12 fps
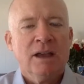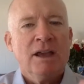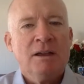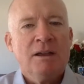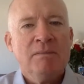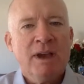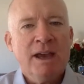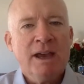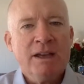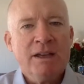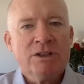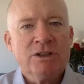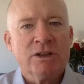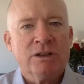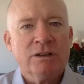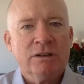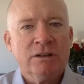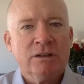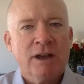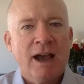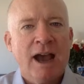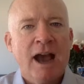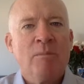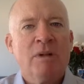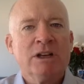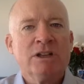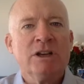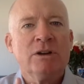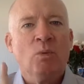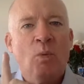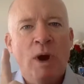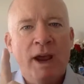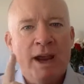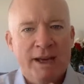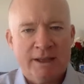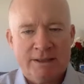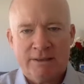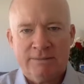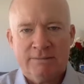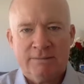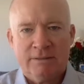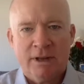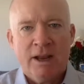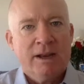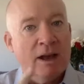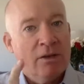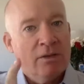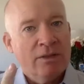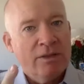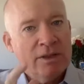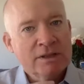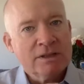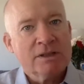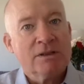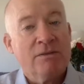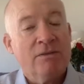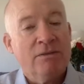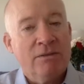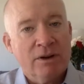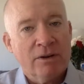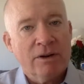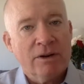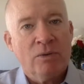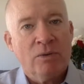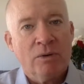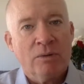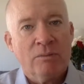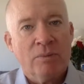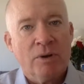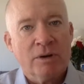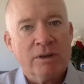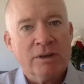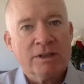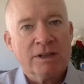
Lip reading: Imagine how much it weighs. Now, this is a very important part of this